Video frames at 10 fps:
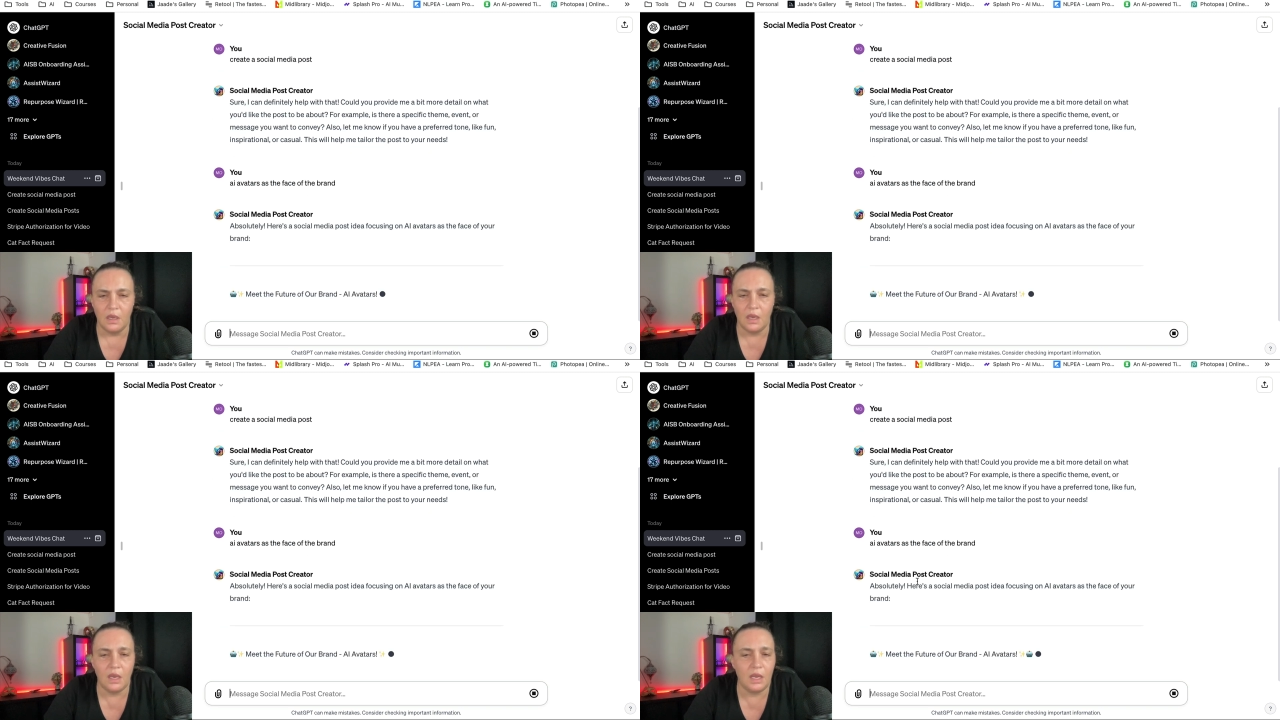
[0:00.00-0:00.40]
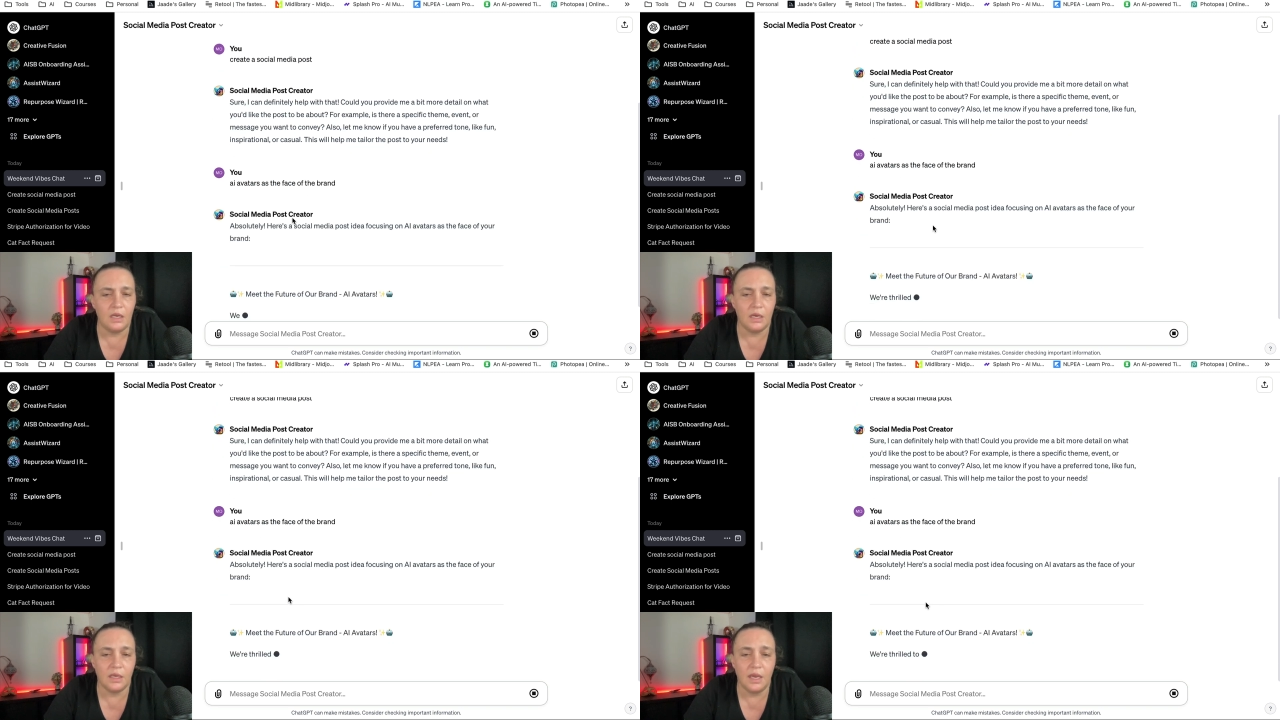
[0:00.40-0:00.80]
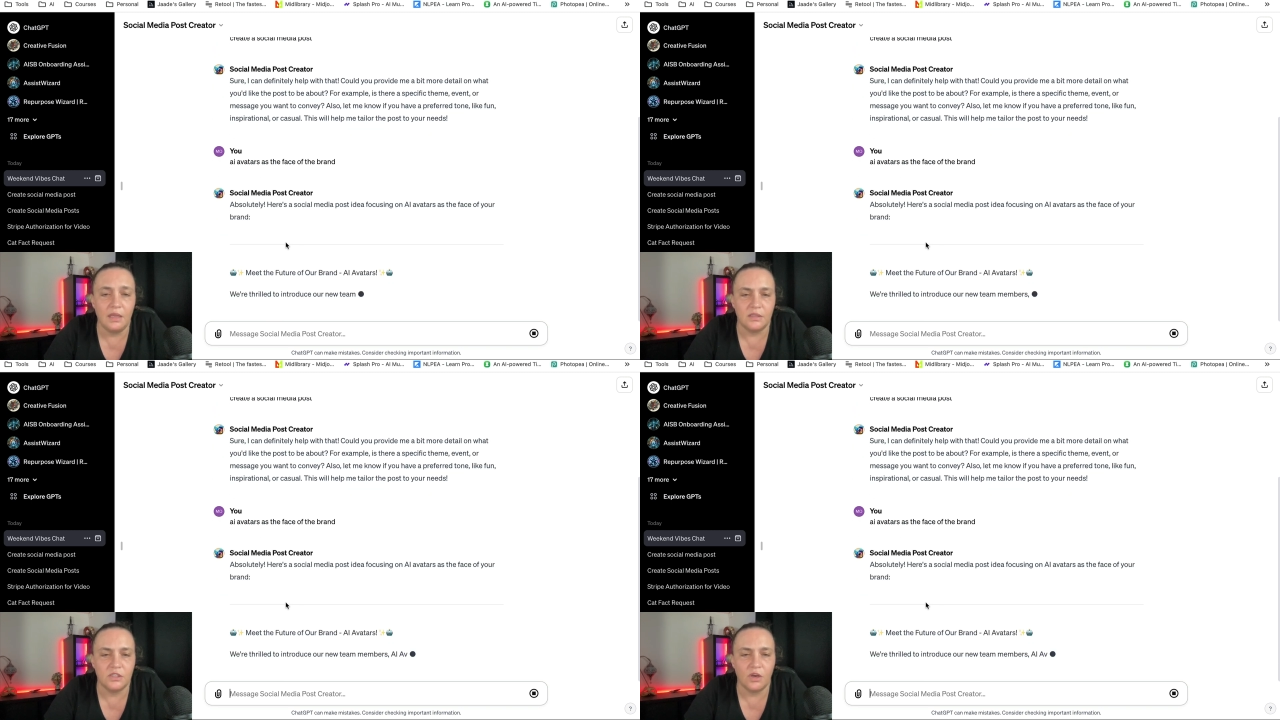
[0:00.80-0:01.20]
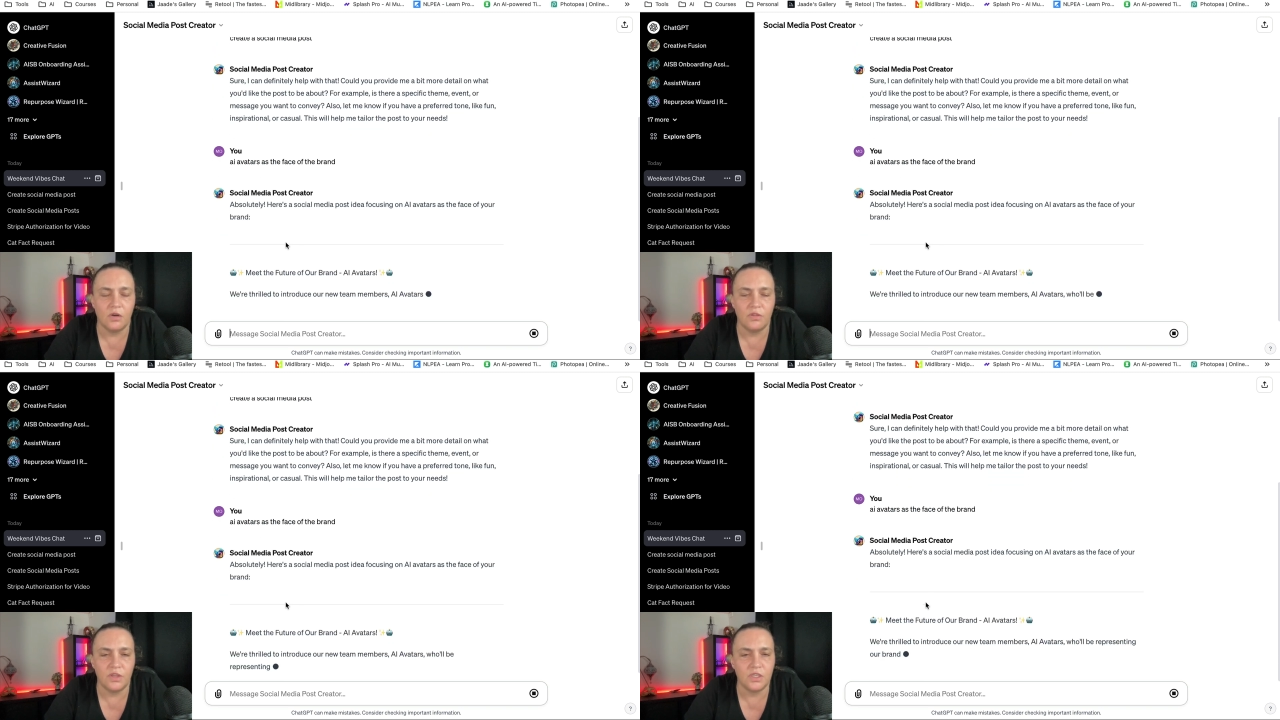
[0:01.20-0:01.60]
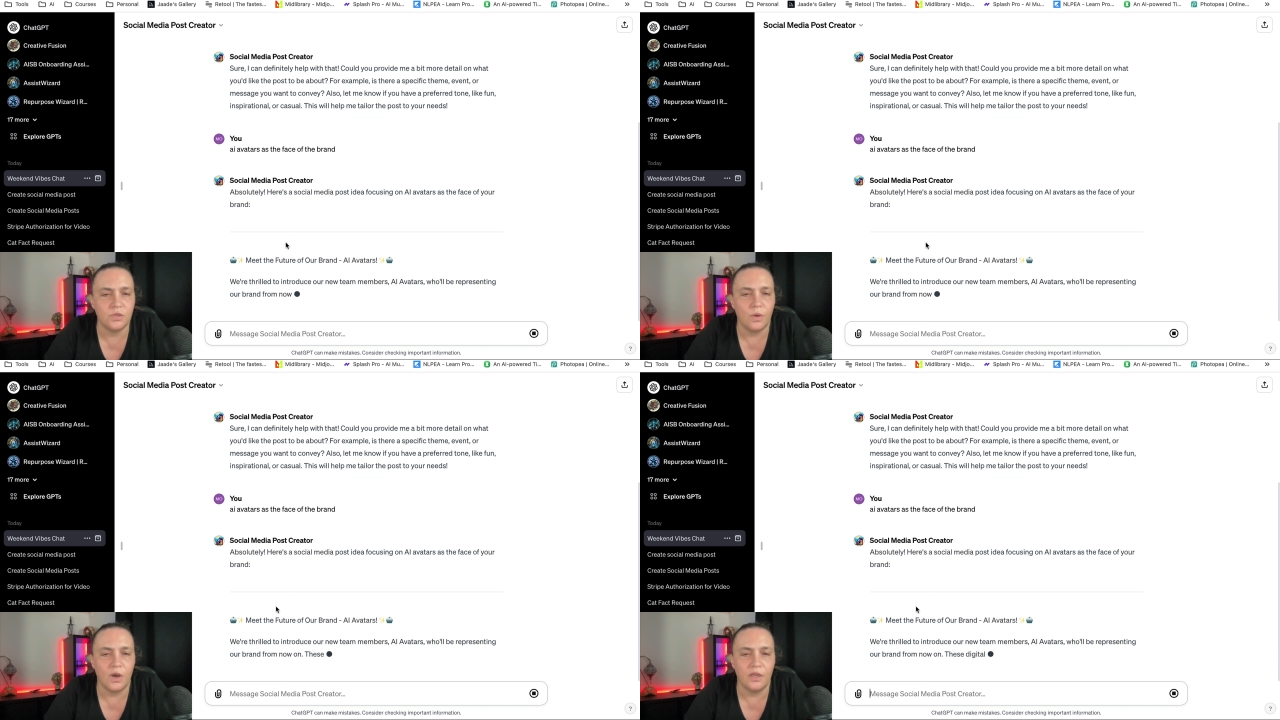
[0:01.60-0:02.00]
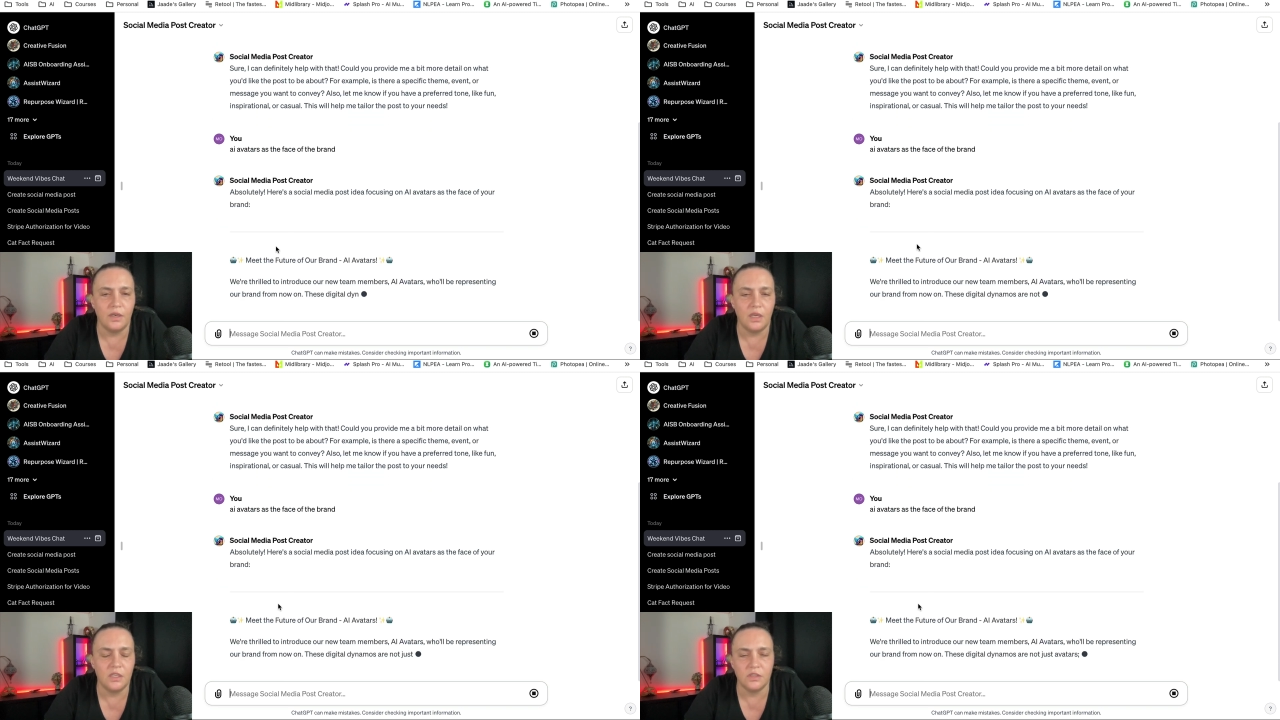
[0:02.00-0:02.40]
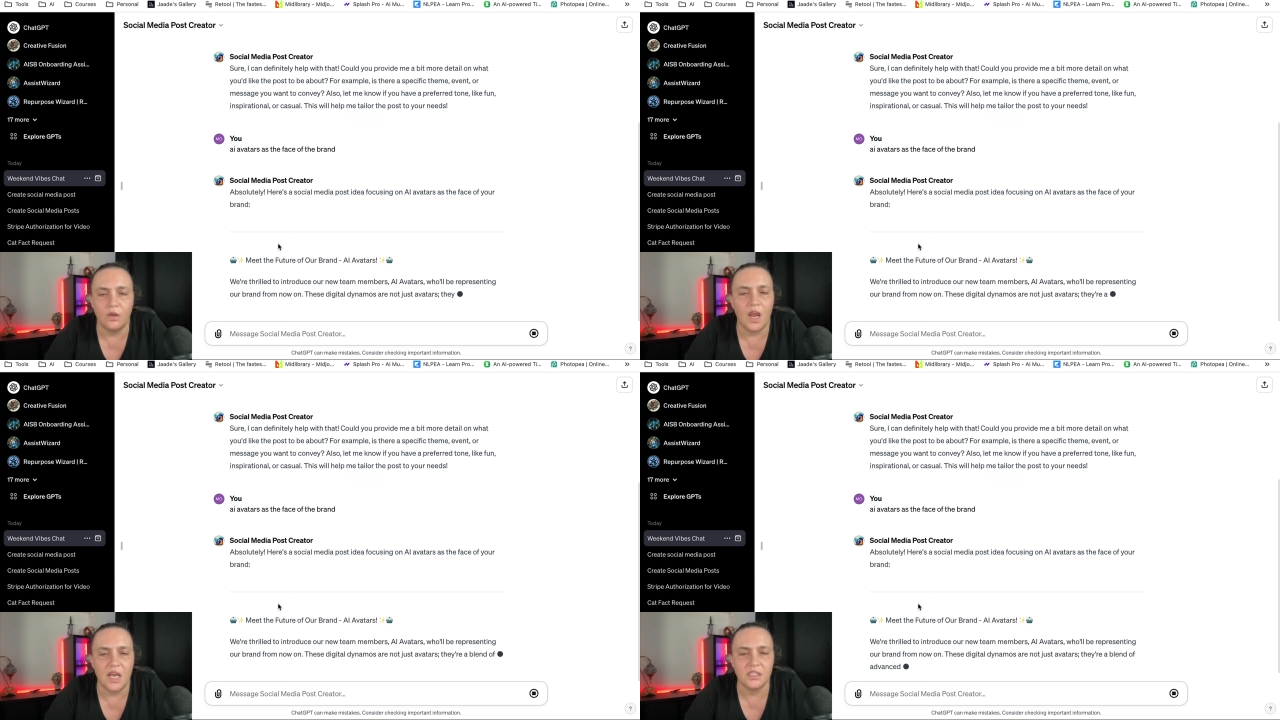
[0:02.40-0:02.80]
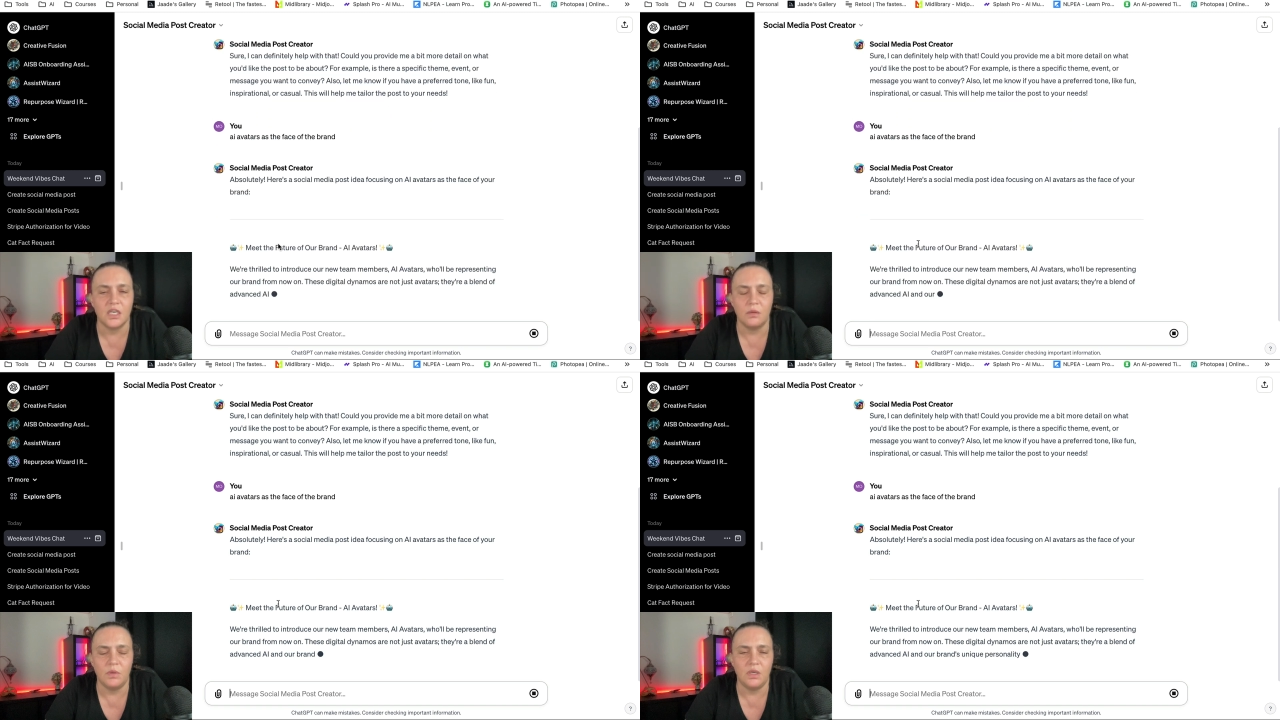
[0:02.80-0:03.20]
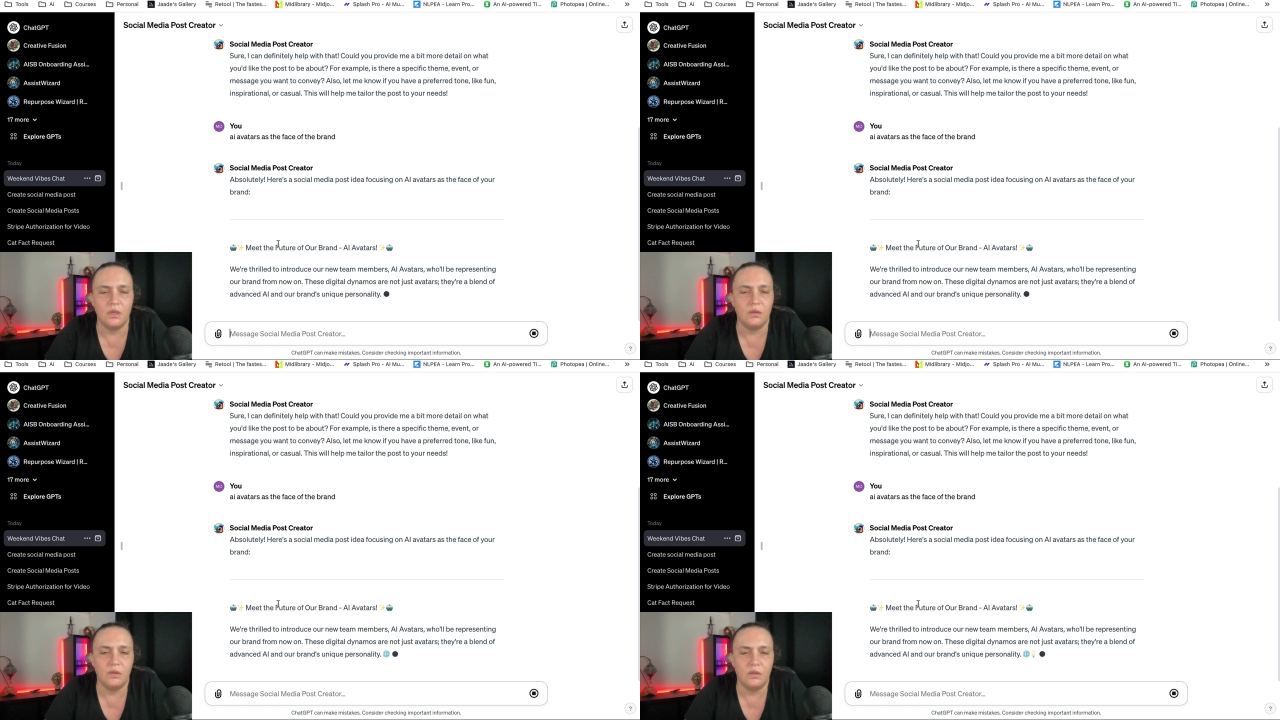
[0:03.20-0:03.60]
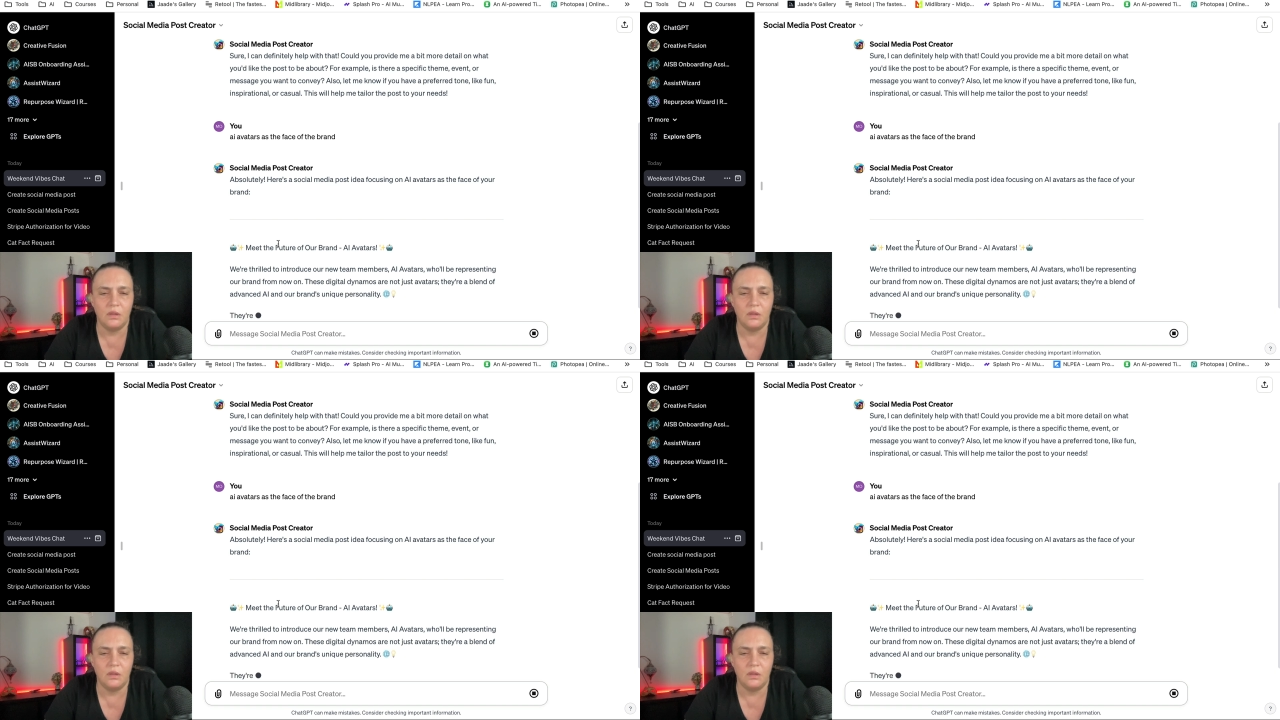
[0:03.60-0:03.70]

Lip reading: And again, so this one is not asking me